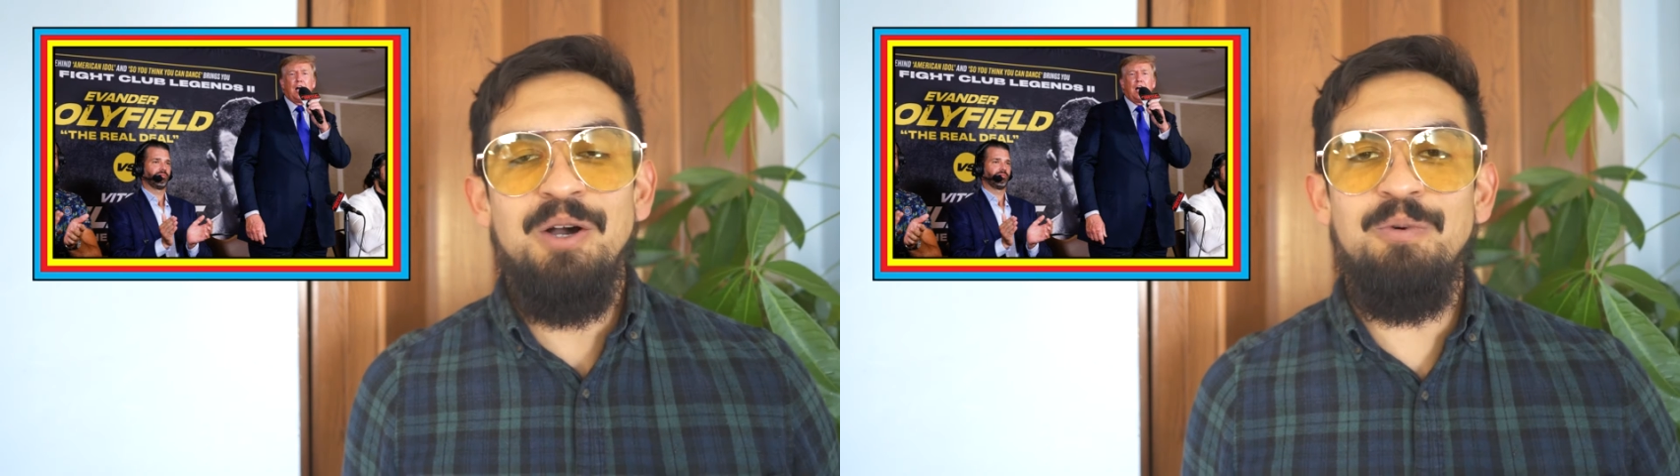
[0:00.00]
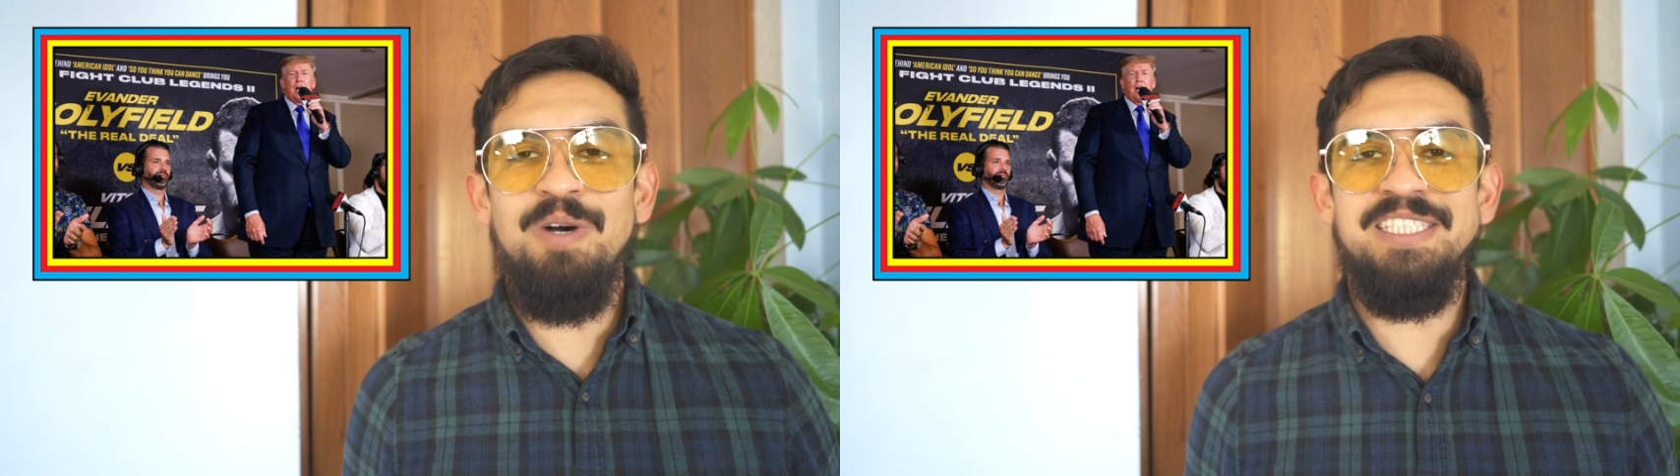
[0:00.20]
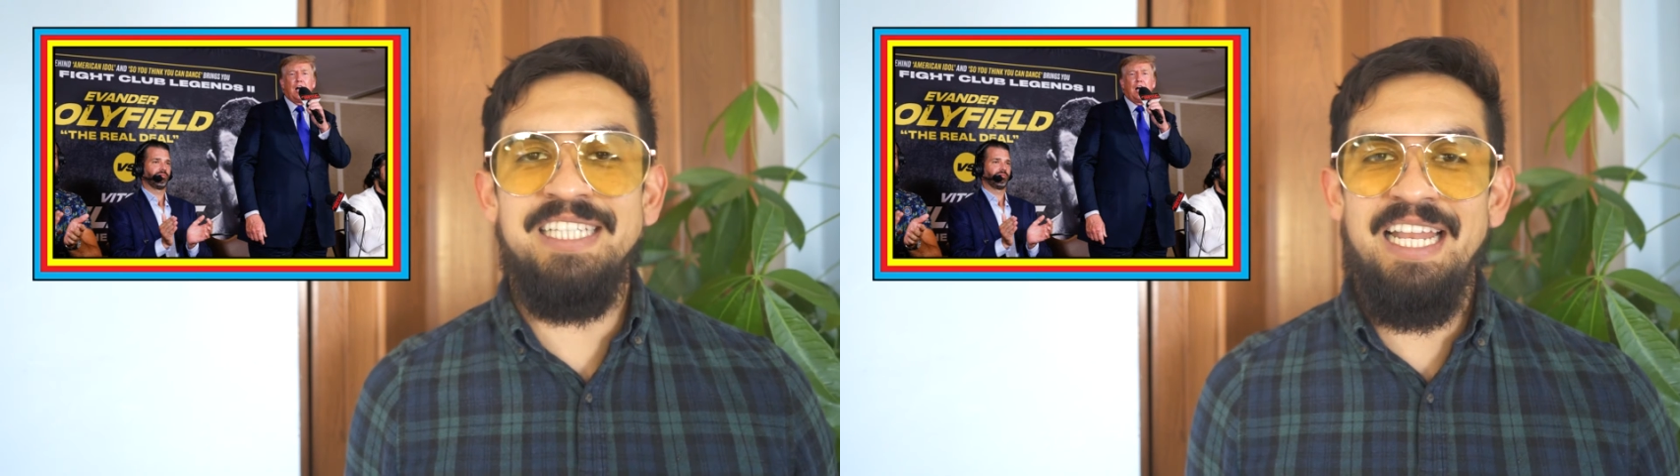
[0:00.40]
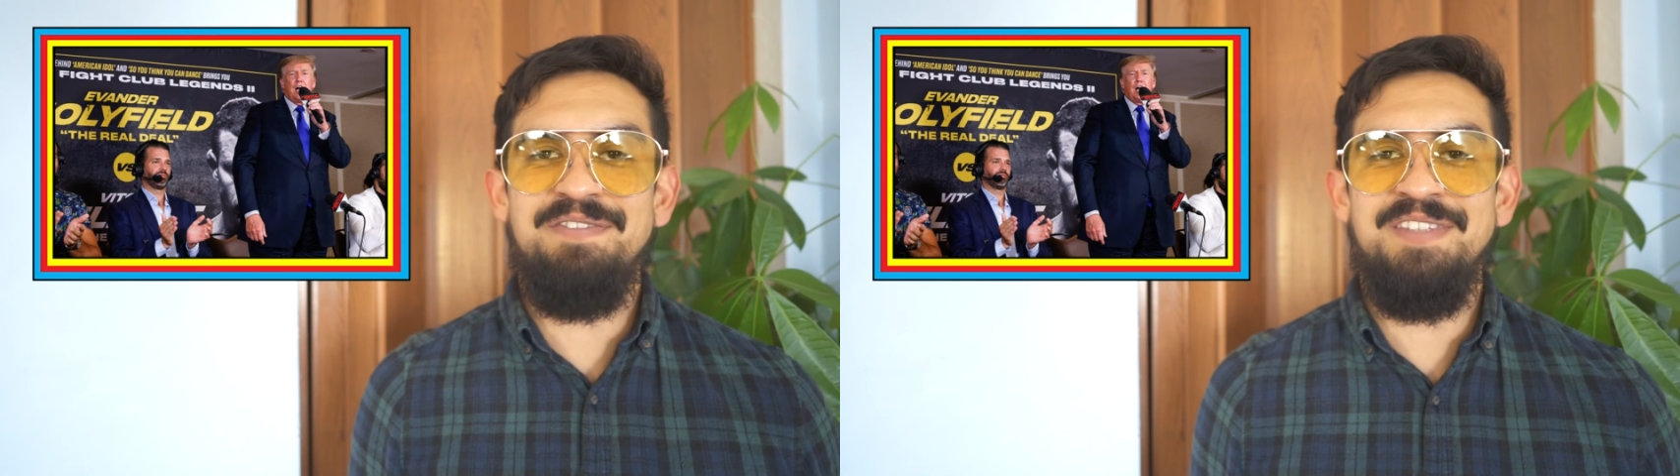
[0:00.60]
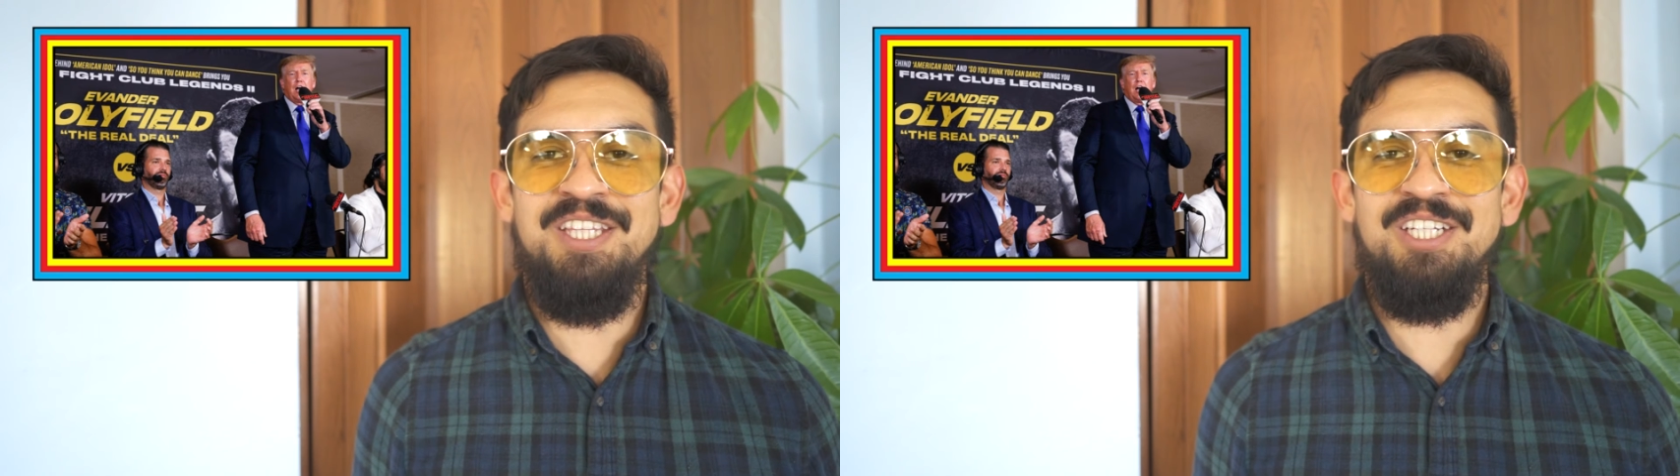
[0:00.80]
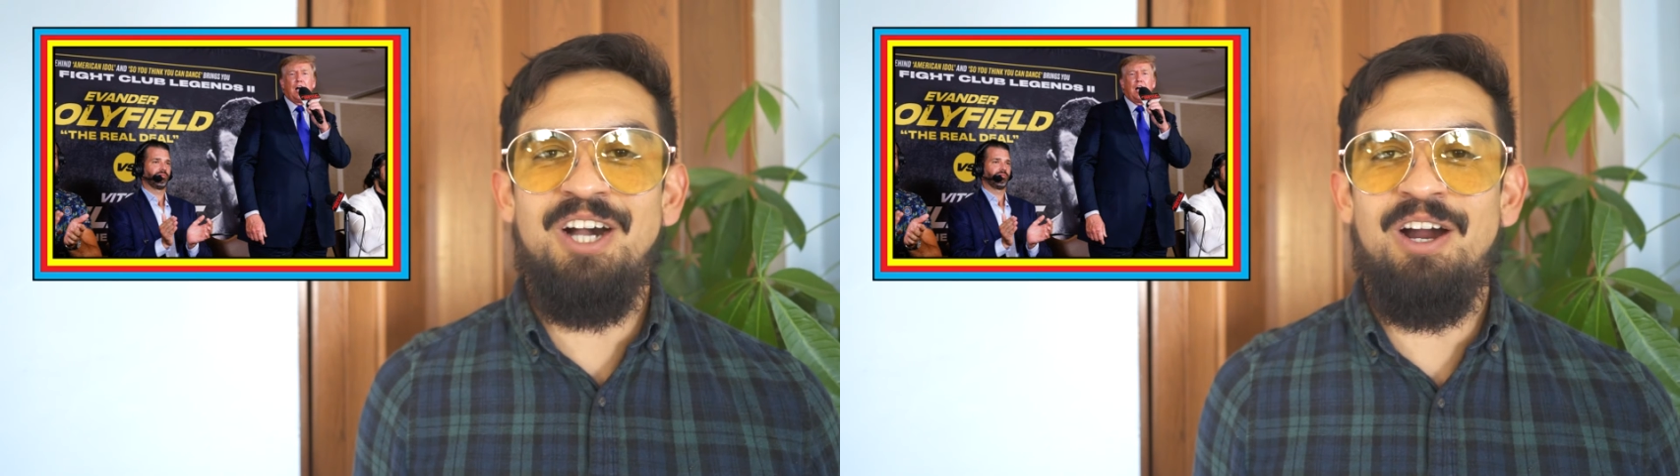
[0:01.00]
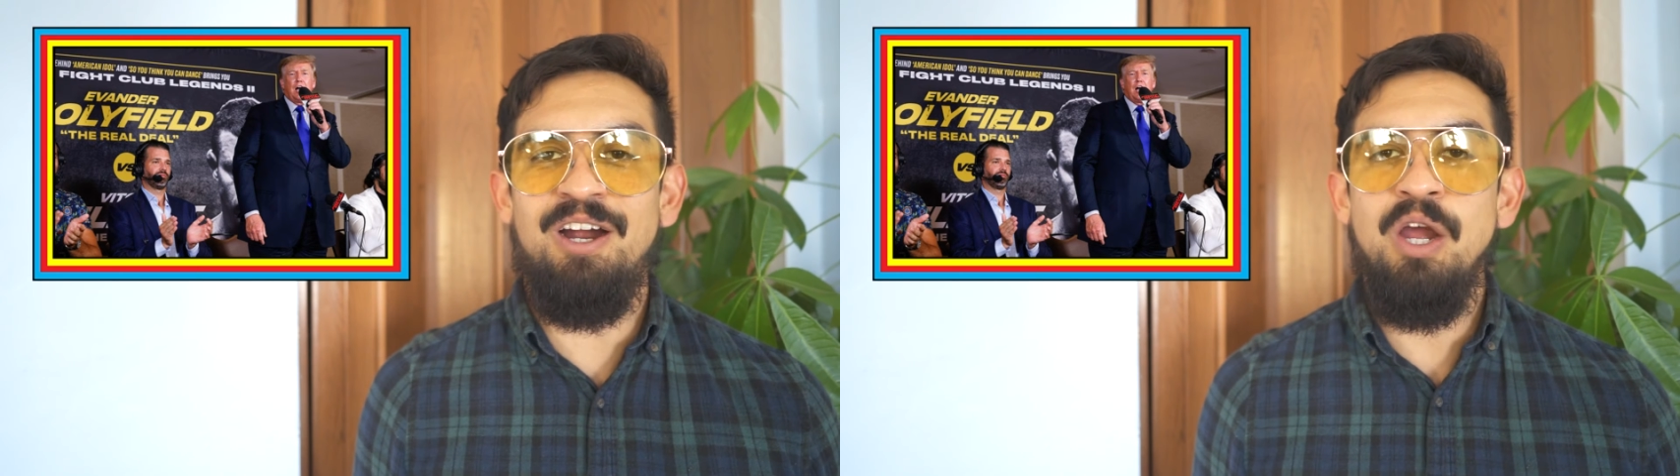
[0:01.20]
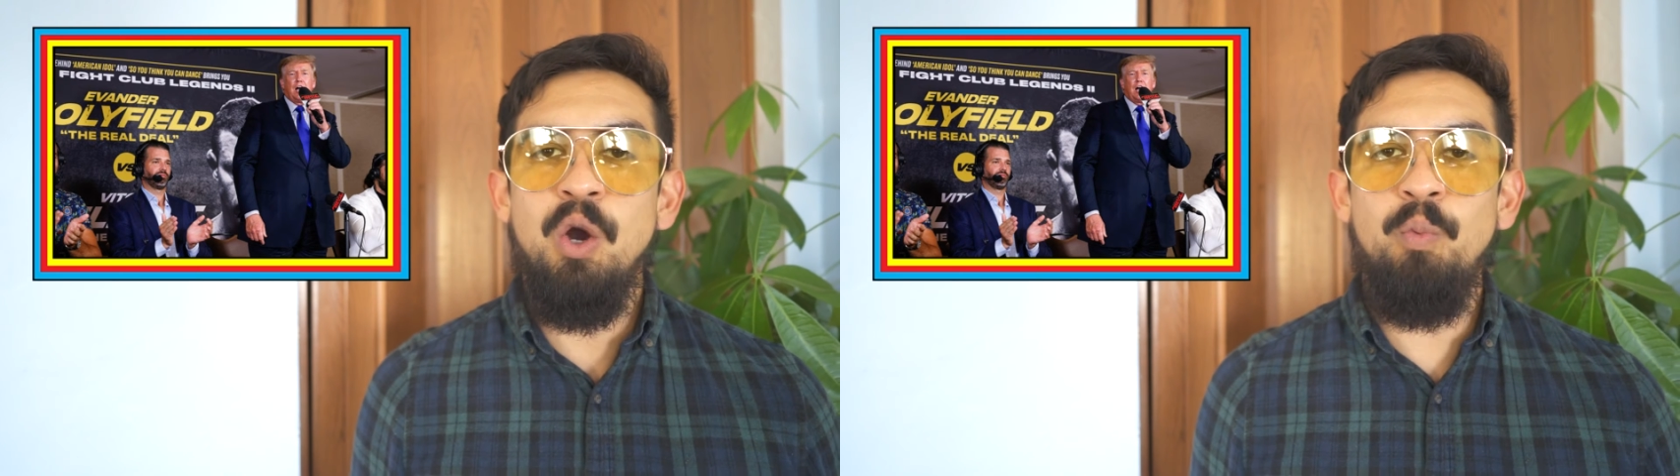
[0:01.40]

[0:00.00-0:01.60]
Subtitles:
was left in the car.